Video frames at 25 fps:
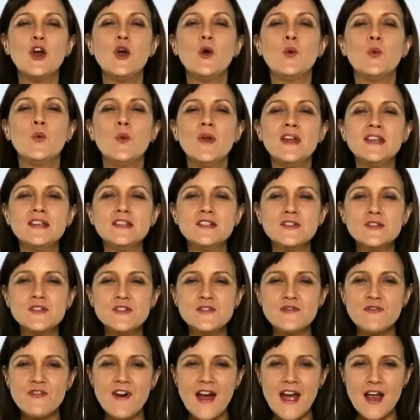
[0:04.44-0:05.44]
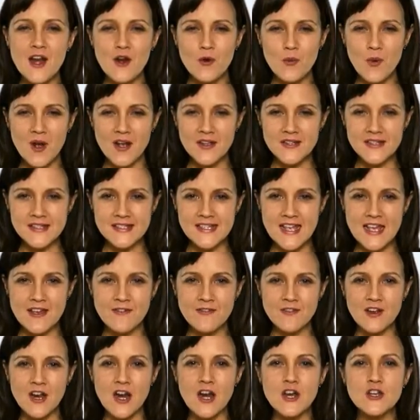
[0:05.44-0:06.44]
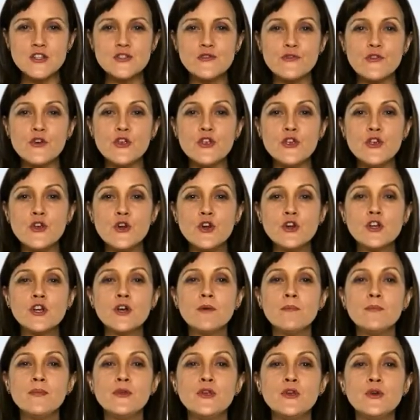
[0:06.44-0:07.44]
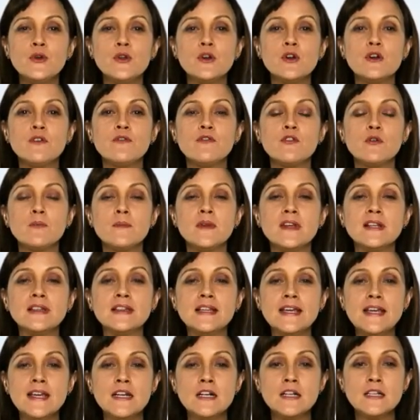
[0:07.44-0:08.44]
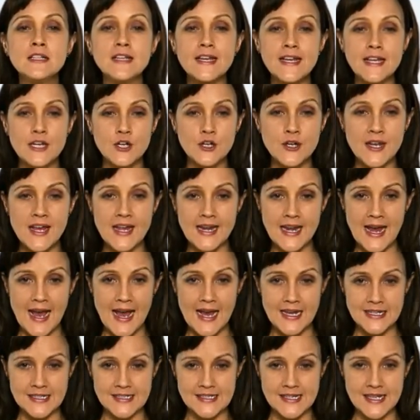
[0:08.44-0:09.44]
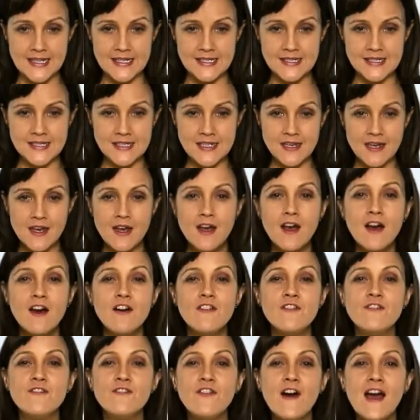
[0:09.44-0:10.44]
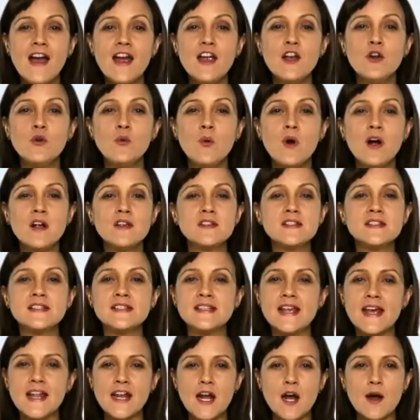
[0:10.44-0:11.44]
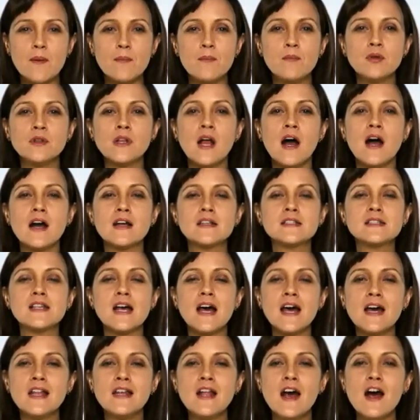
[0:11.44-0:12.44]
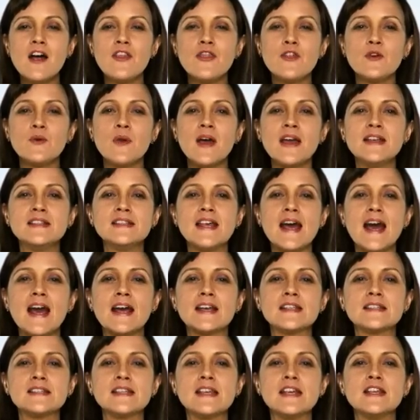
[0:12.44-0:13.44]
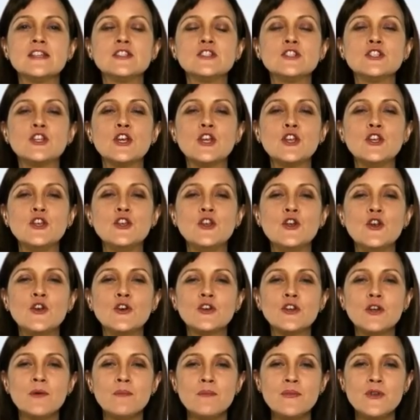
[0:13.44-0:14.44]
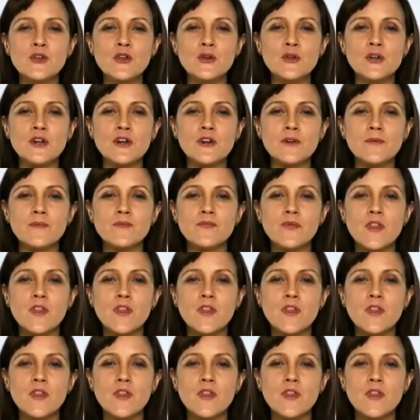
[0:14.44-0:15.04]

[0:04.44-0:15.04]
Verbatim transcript: Windows firewall safeguards for your computer from illegal internet access. Firewall setup blocks unauthorized access to your computer.